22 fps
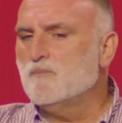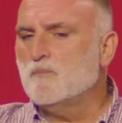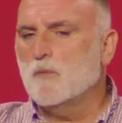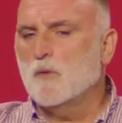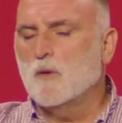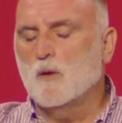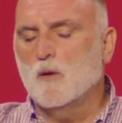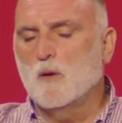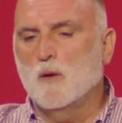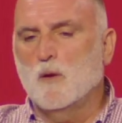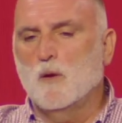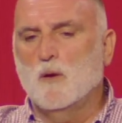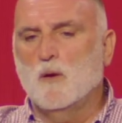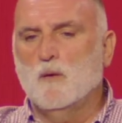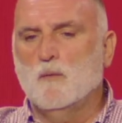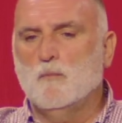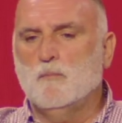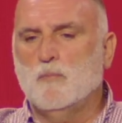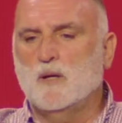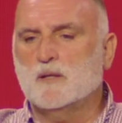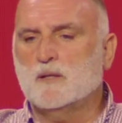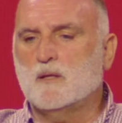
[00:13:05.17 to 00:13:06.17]
Mm.
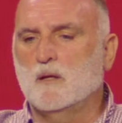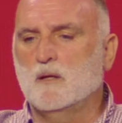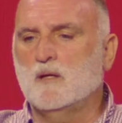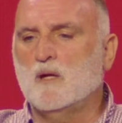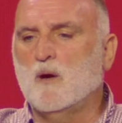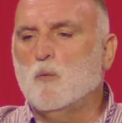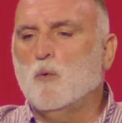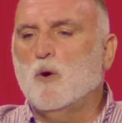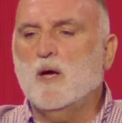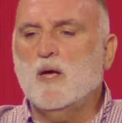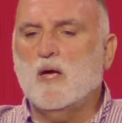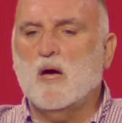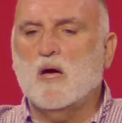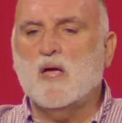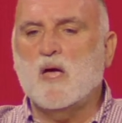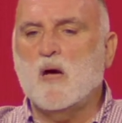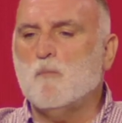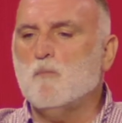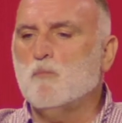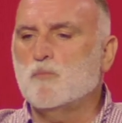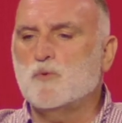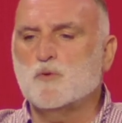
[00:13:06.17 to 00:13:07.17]
But in a way, I
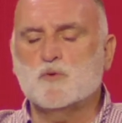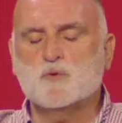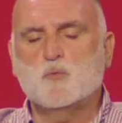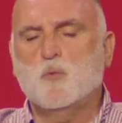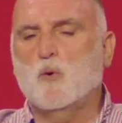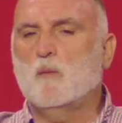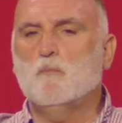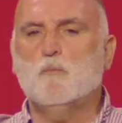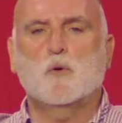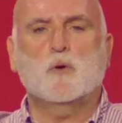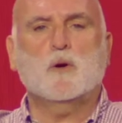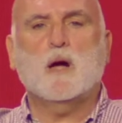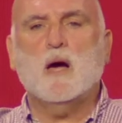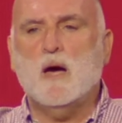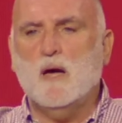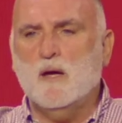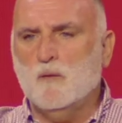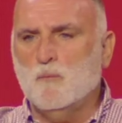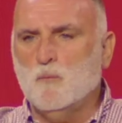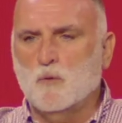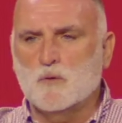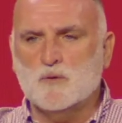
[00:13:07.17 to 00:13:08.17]
am just one more
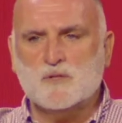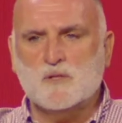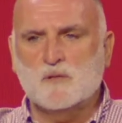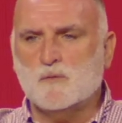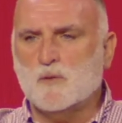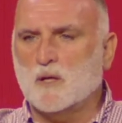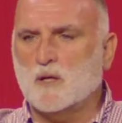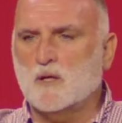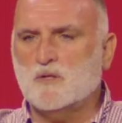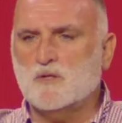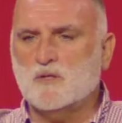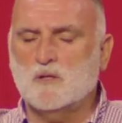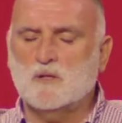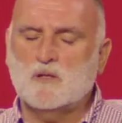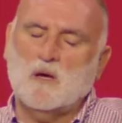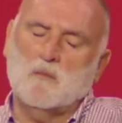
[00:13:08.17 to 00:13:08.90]
guy in World Central Kitchen.